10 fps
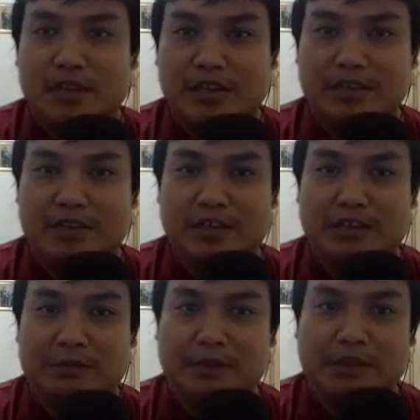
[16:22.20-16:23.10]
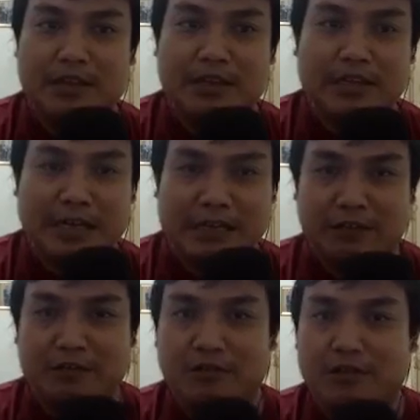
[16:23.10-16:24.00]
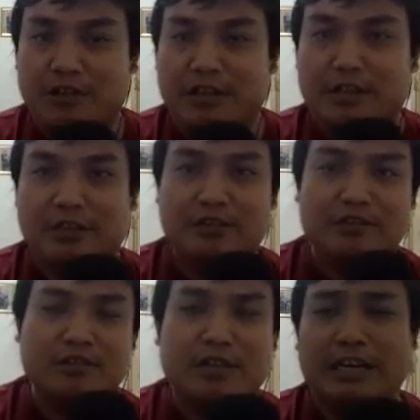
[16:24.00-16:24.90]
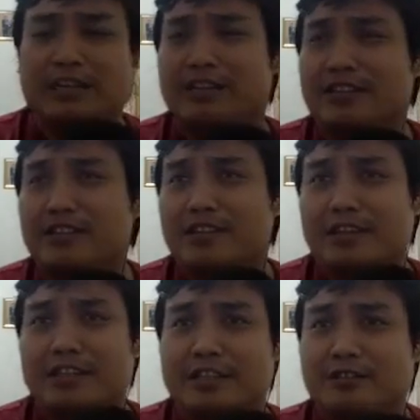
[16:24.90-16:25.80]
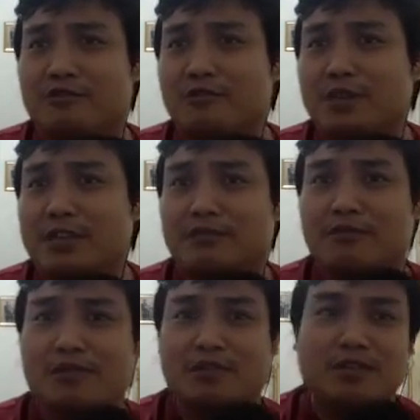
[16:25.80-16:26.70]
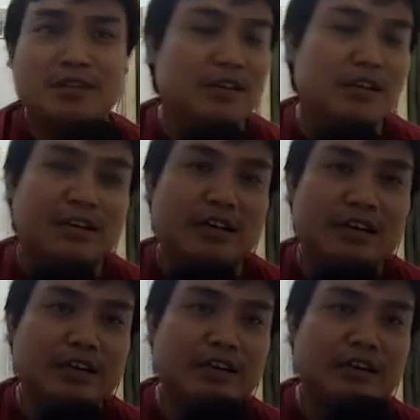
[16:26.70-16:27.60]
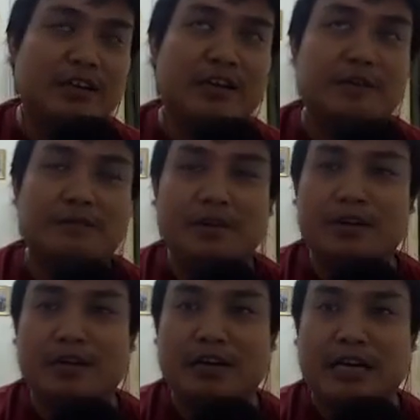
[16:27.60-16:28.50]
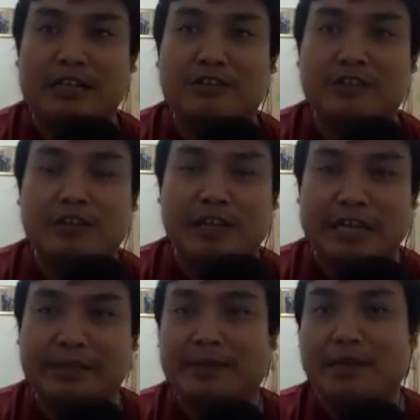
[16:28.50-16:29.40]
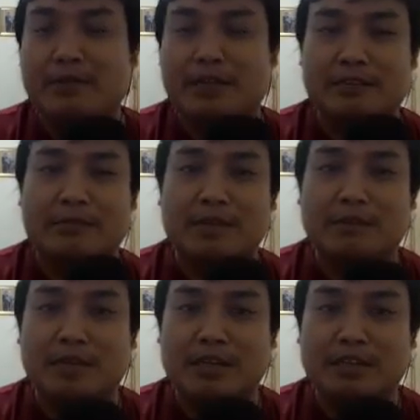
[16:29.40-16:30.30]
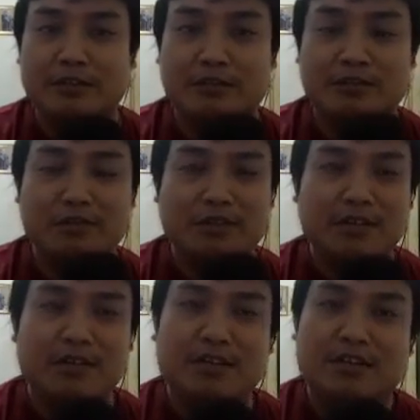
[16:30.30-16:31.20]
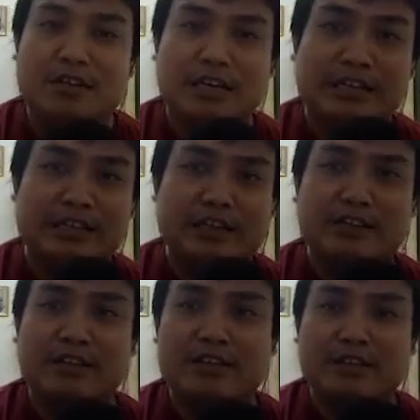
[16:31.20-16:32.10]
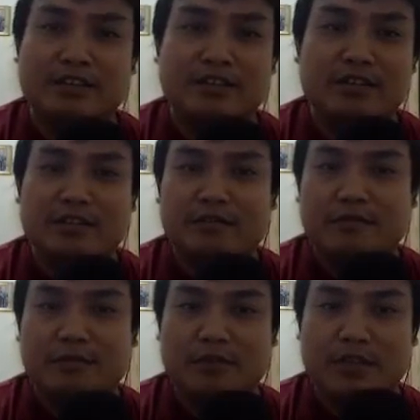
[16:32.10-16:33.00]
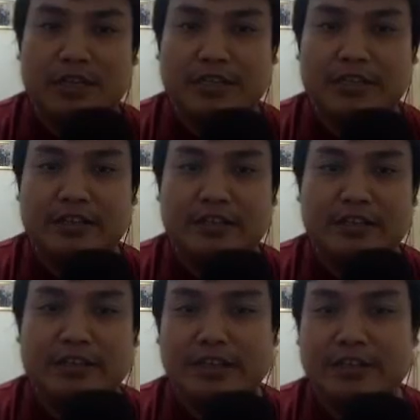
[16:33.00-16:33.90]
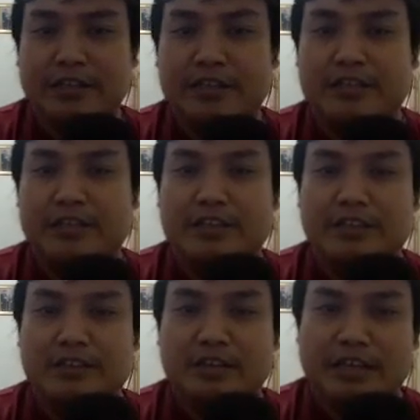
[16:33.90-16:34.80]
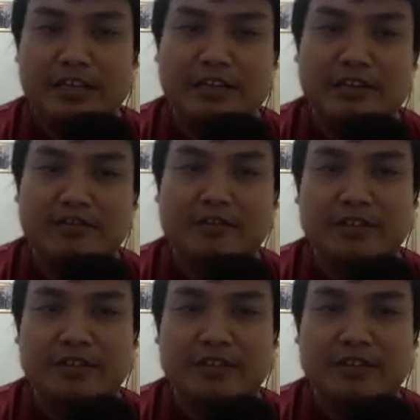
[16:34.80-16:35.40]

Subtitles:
And then after that, I download the result. It's too much work. I have another experiment in my mind, so I think for this is enough.